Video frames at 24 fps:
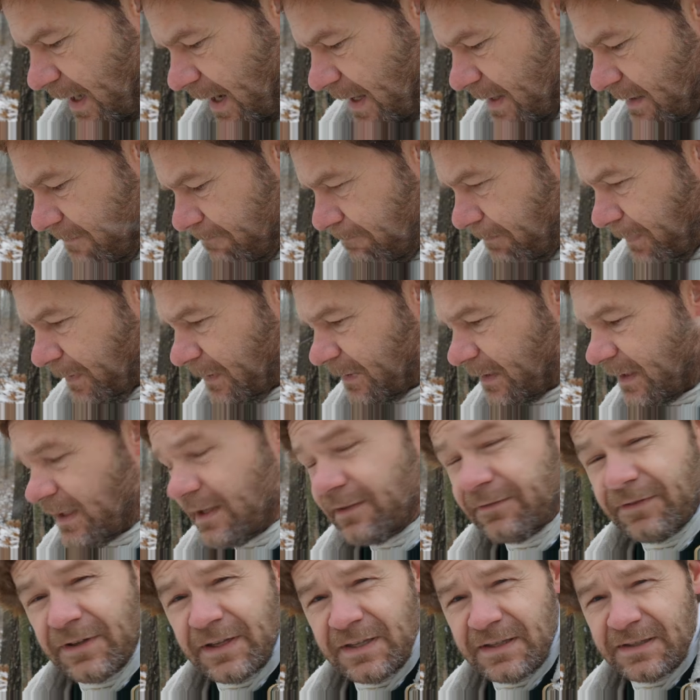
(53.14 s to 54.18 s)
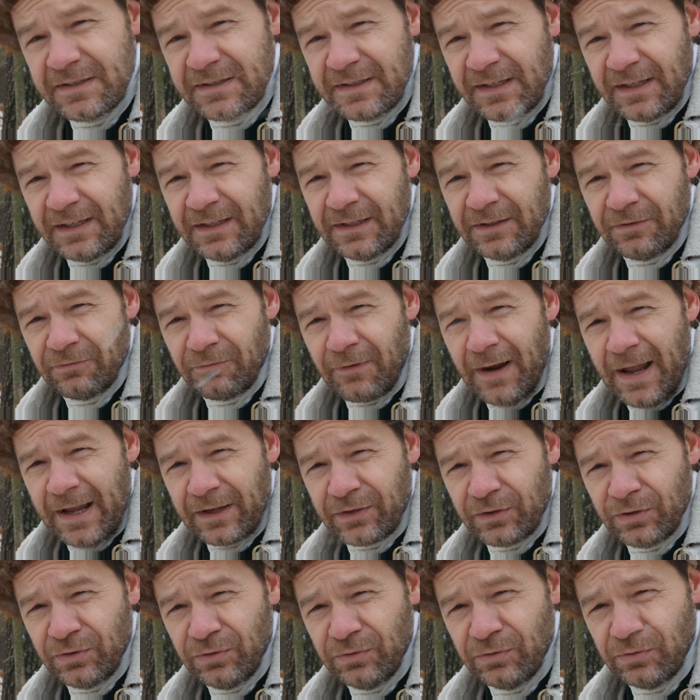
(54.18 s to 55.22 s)
I believe he's in
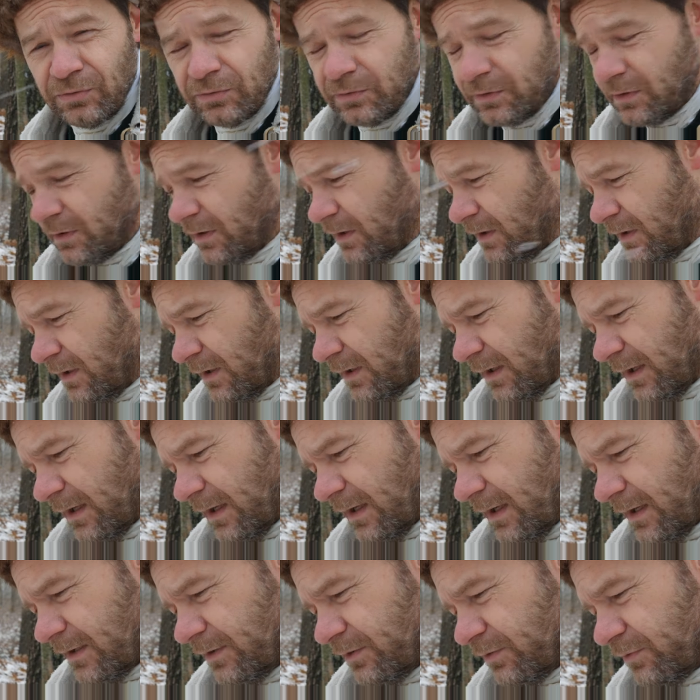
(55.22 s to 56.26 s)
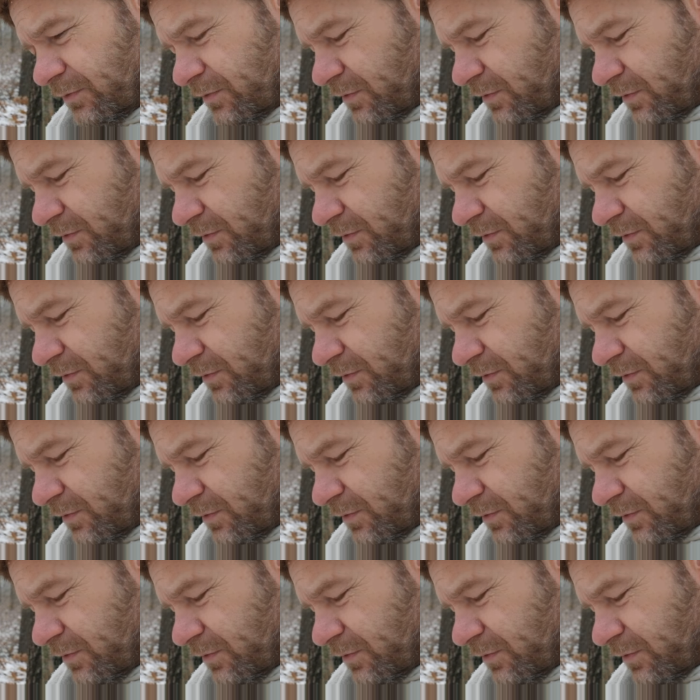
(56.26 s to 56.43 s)
Raccoon, uh, New